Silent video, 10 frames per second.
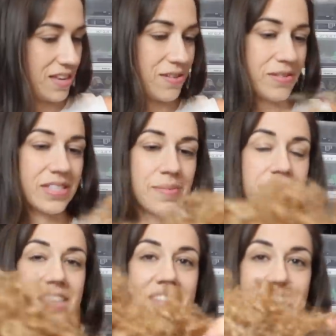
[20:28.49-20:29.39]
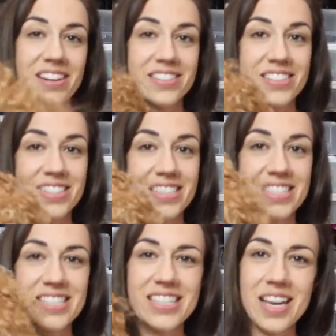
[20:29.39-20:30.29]
Ew, some of these are just,
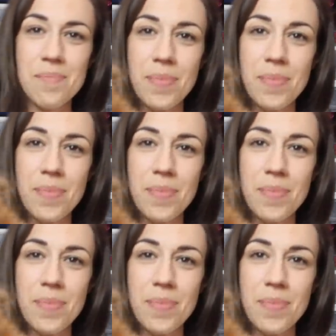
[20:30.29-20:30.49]
is this like a